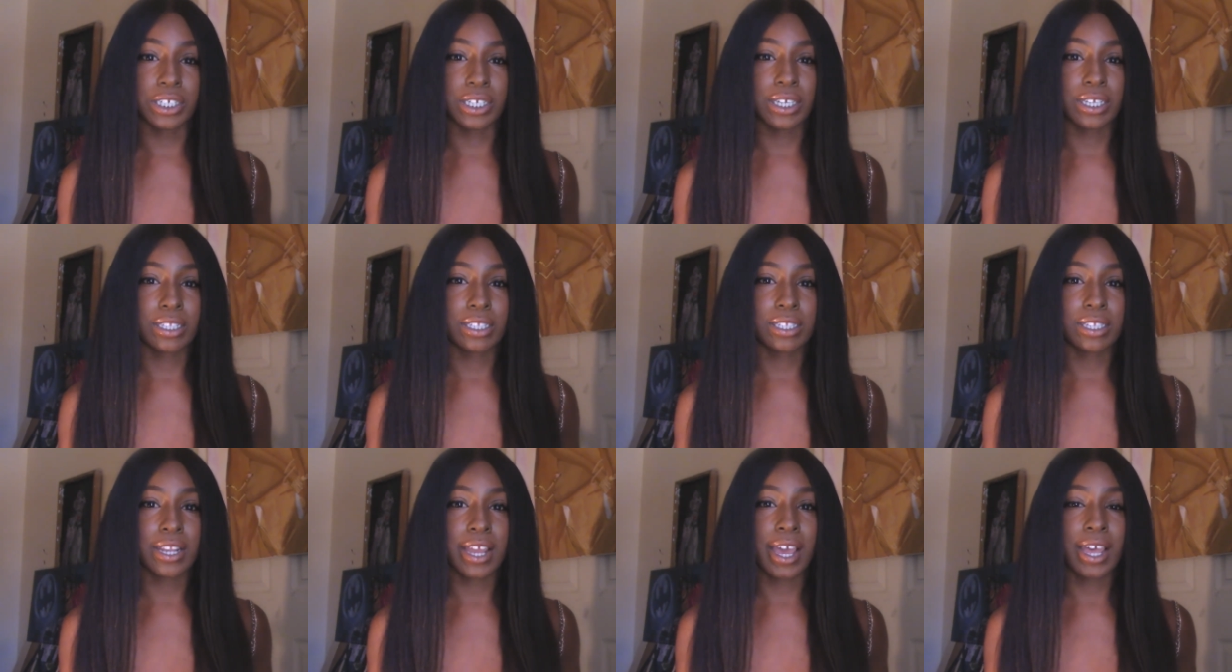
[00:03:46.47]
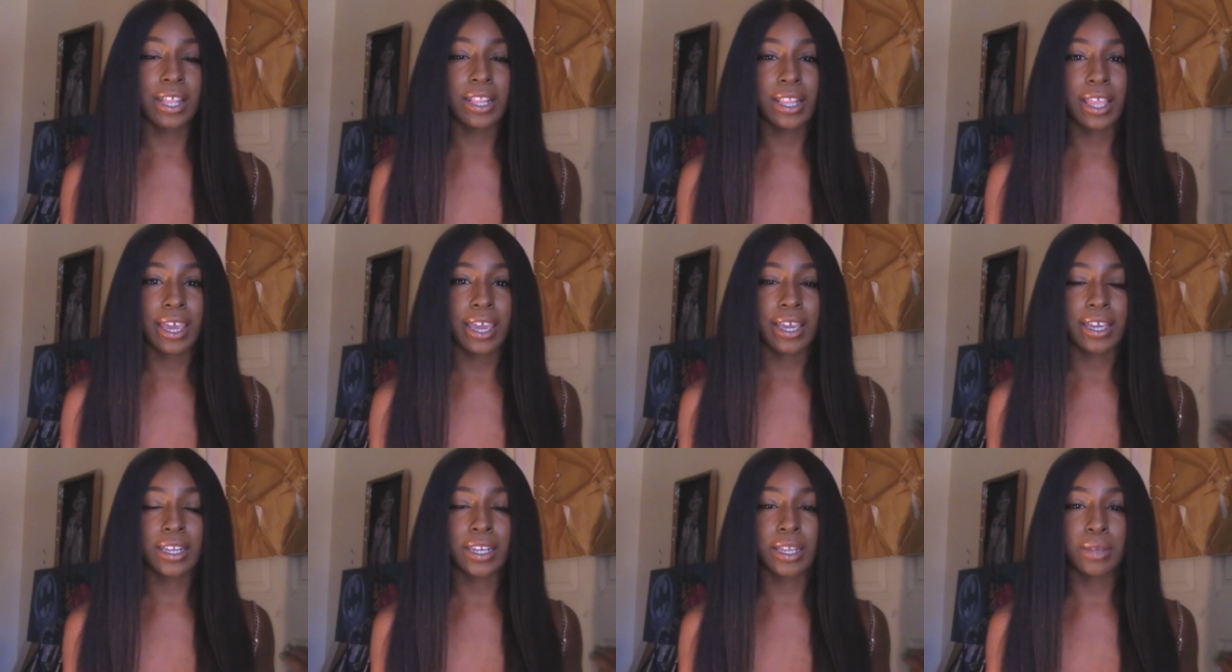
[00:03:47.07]
It's not
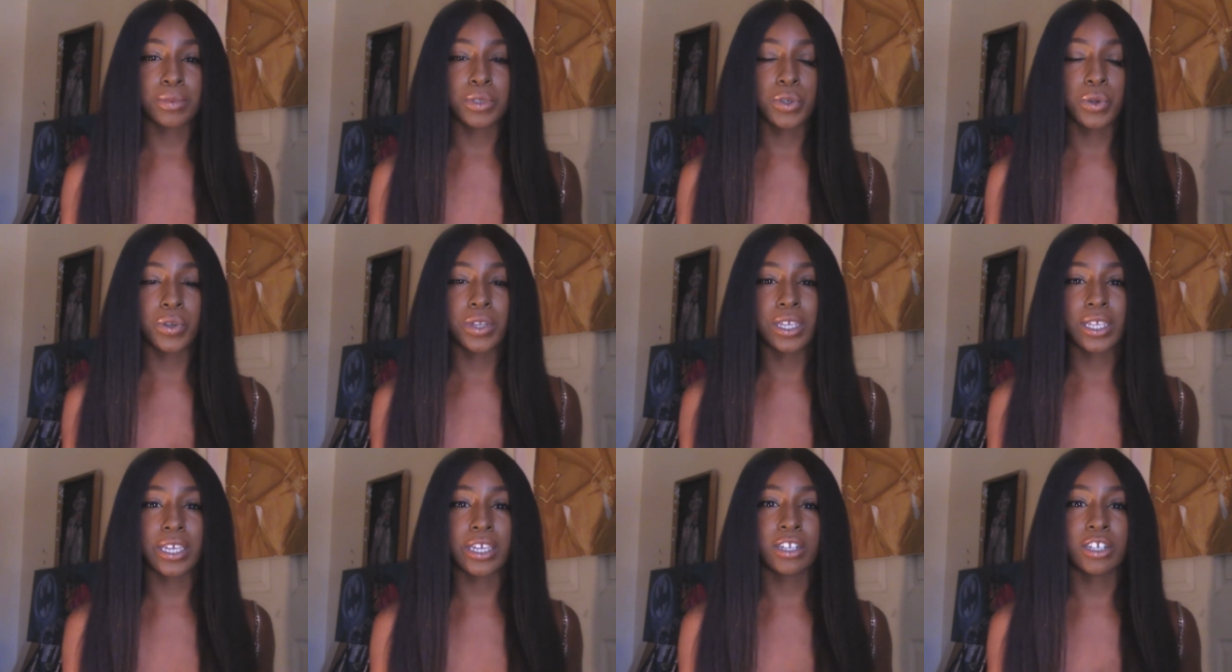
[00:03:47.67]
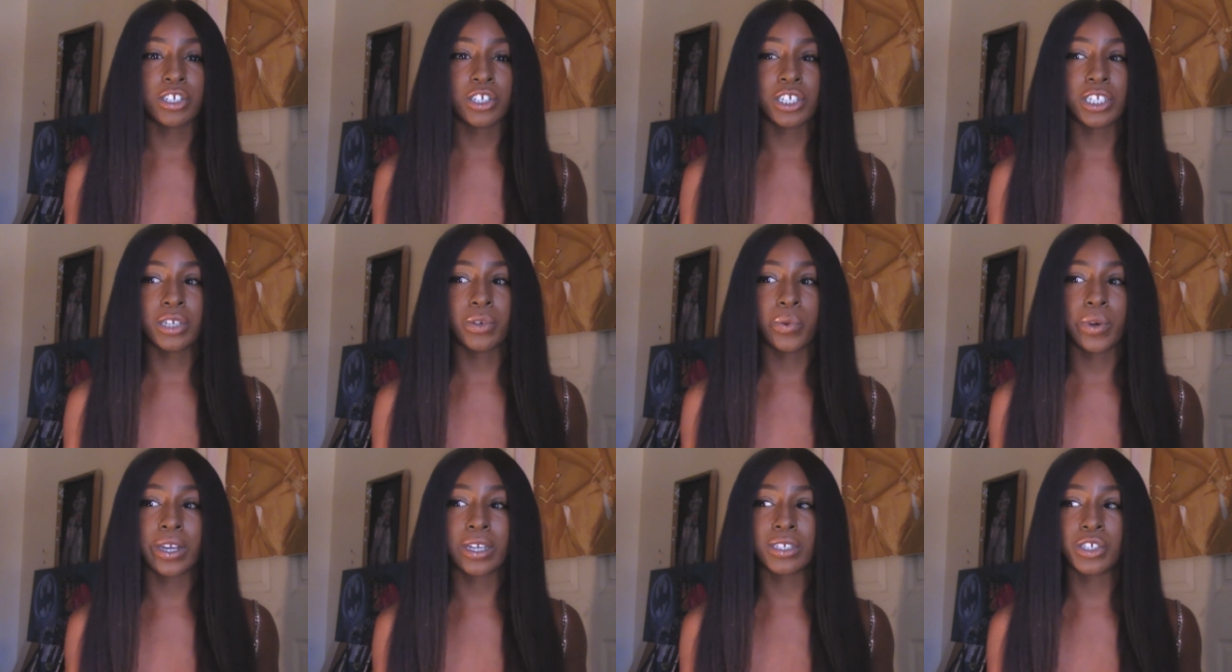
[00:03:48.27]
like Neptunian energy
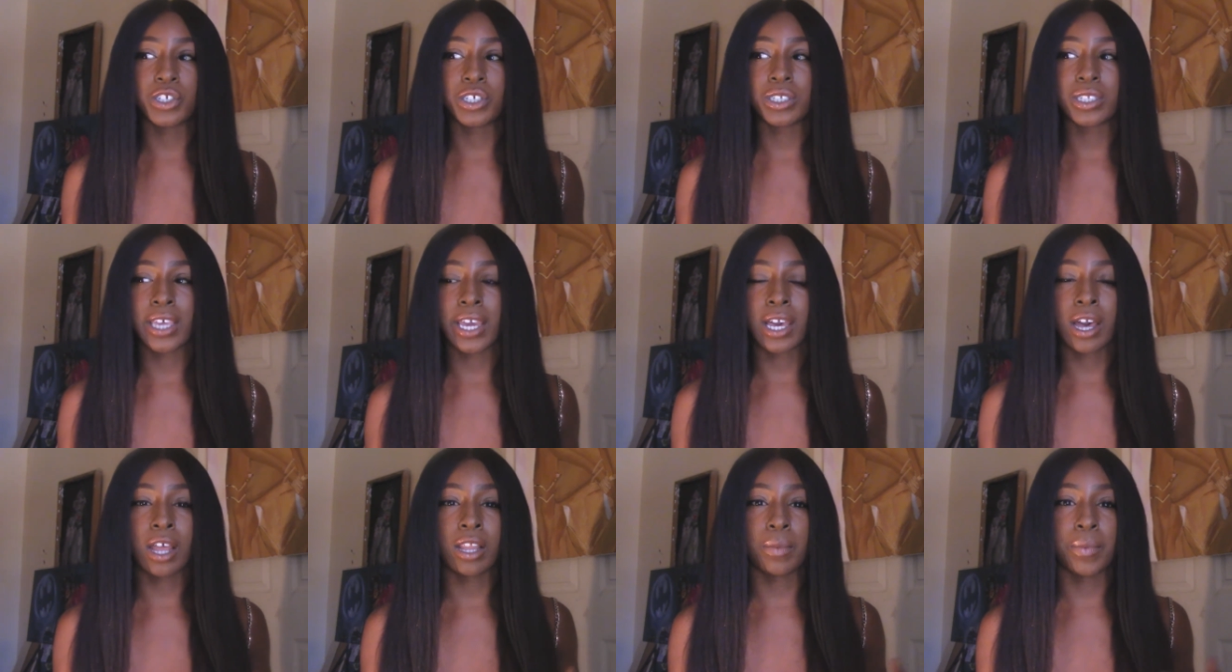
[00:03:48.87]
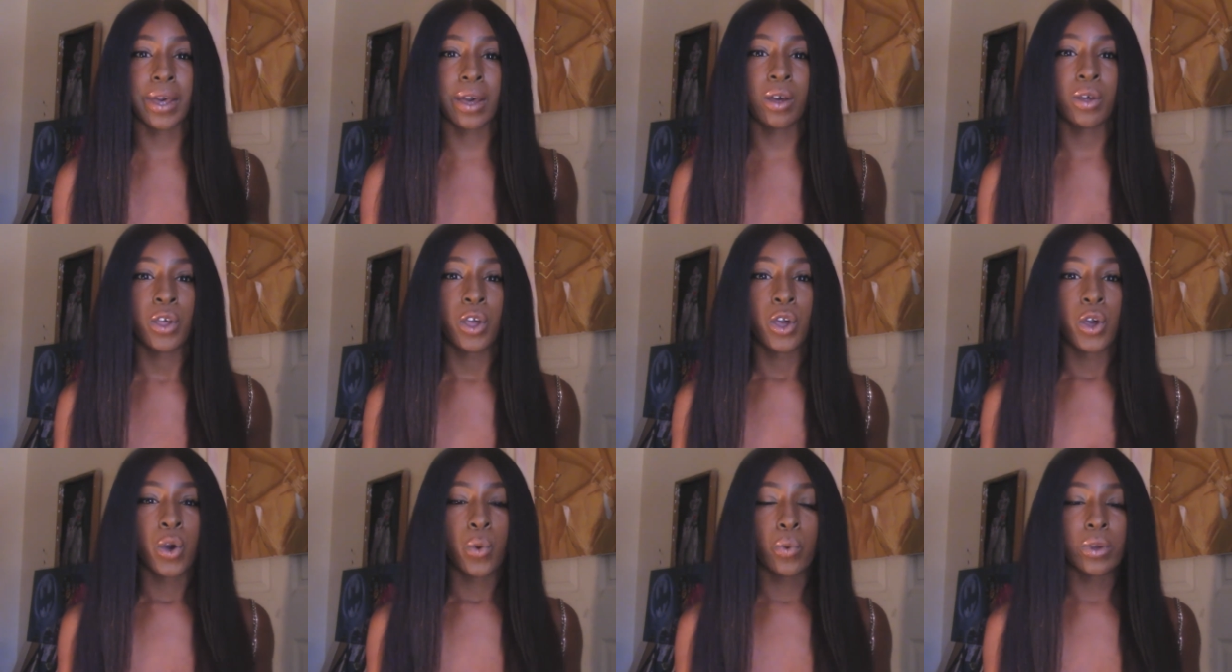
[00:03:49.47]
where it's just like all about
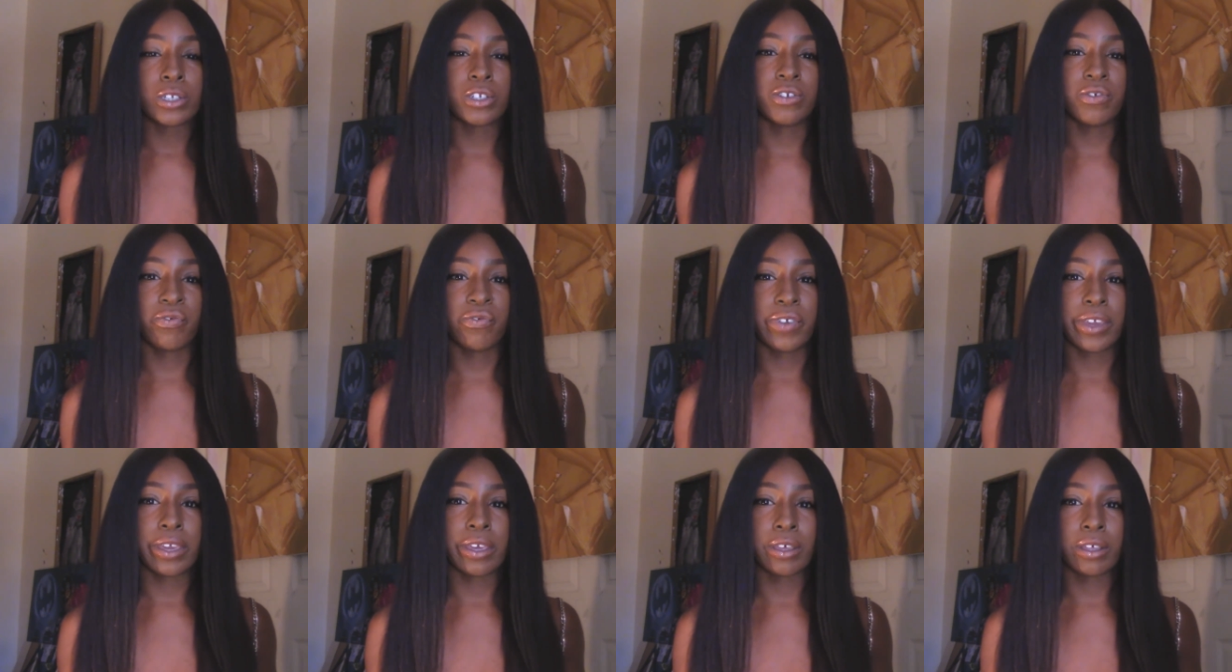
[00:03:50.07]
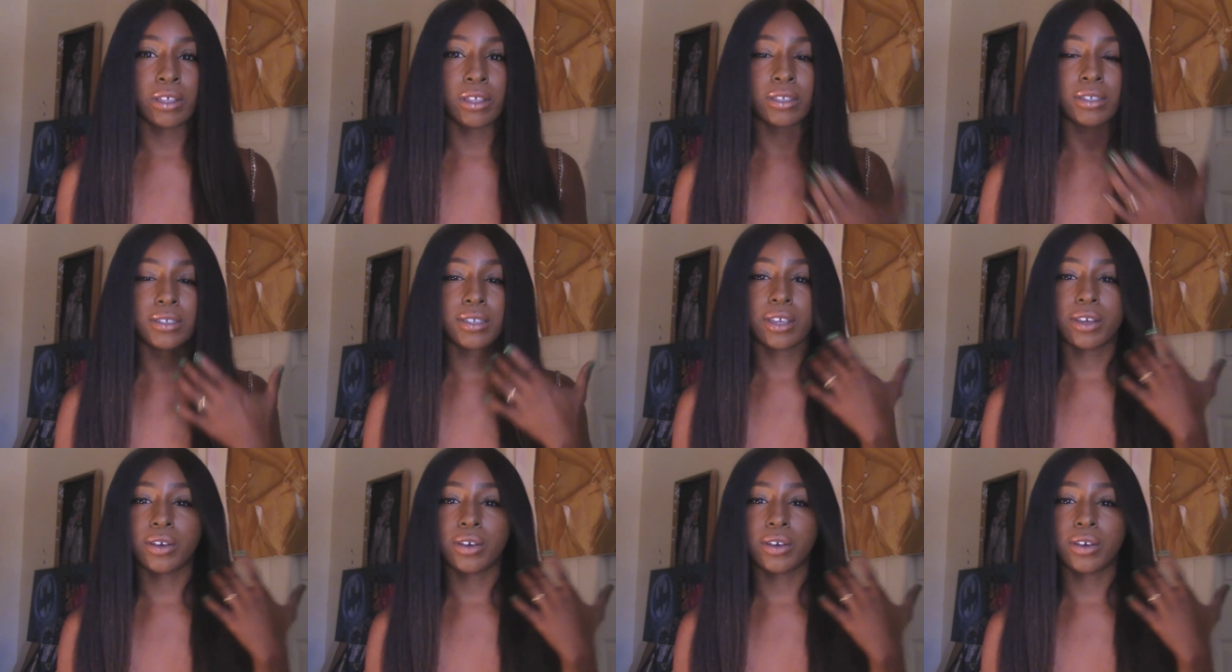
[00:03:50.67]
what you feel. So